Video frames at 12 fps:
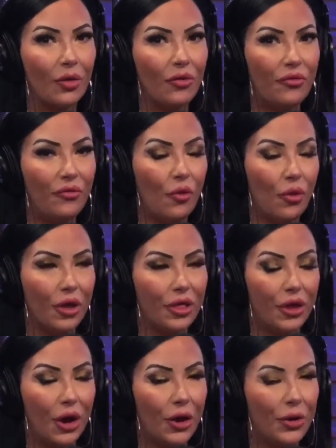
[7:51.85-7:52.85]
for
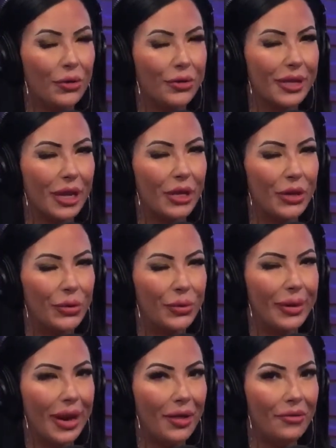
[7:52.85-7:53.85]
those
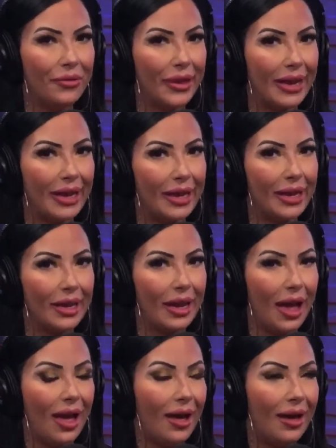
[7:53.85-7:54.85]
UNLV
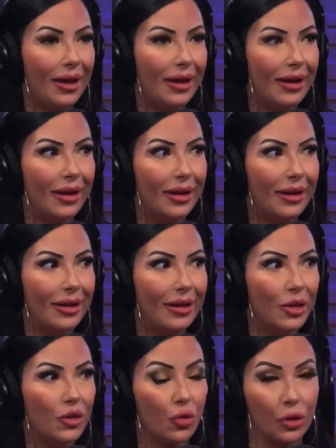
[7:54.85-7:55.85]

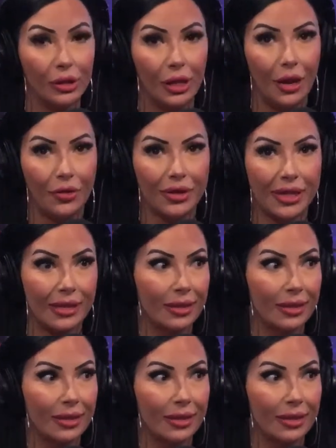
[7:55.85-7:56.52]
Jordan Lows.